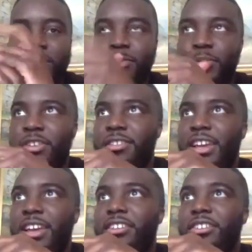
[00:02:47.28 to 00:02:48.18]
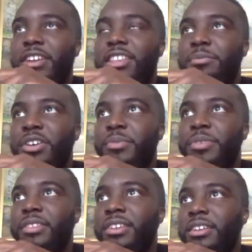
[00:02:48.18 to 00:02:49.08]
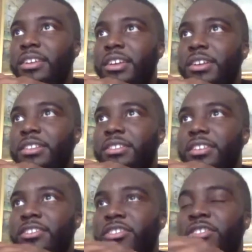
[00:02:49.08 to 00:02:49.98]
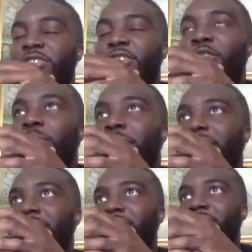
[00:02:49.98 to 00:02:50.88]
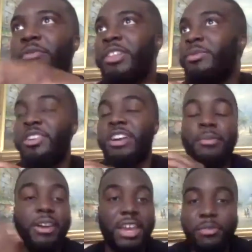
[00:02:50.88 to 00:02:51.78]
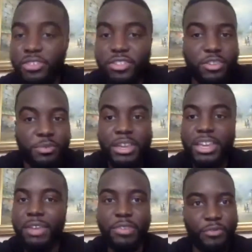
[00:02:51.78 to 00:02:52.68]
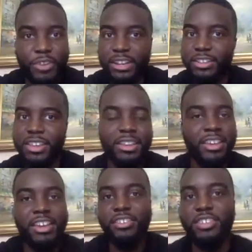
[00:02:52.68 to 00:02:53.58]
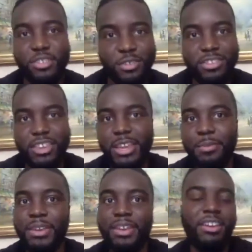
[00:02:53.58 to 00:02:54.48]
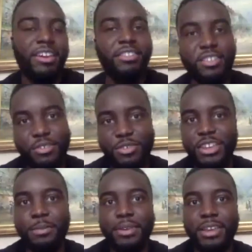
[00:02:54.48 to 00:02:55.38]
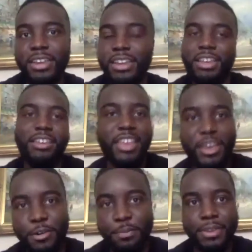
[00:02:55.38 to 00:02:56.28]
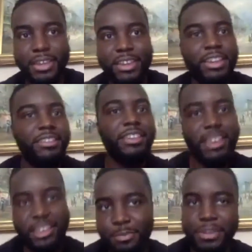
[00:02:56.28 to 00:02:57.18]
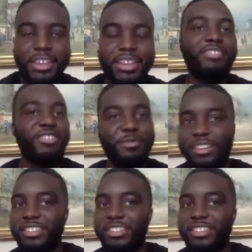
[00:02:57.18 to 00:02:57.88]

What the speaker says: because like at the moment there's just so many just like rhythms that come out every single week. Every Friday it's a new tape. It's a new EP, it's an LP, it's an SP. Do you know